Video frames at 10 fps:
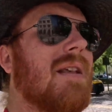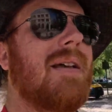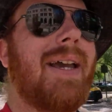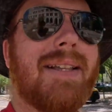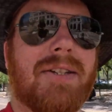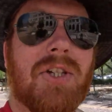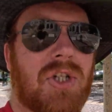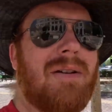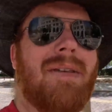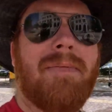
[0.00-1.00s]
It's
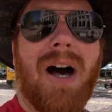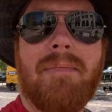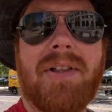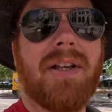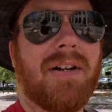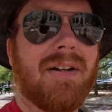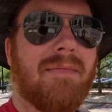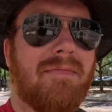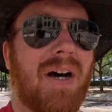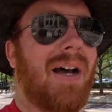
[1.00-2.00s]
extremely popular,
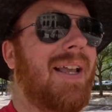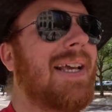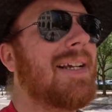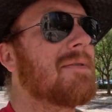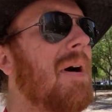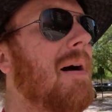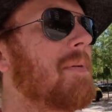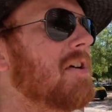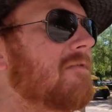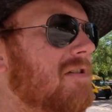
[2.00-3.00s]
but it is
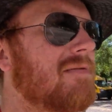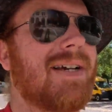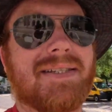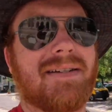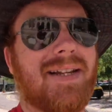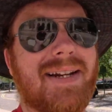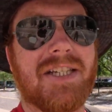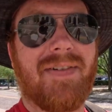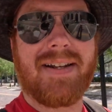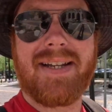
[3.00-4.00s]
popular for a reason. It
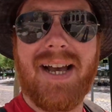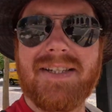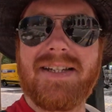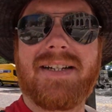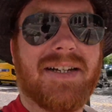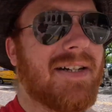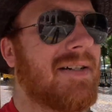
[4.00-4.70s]
is fantastic.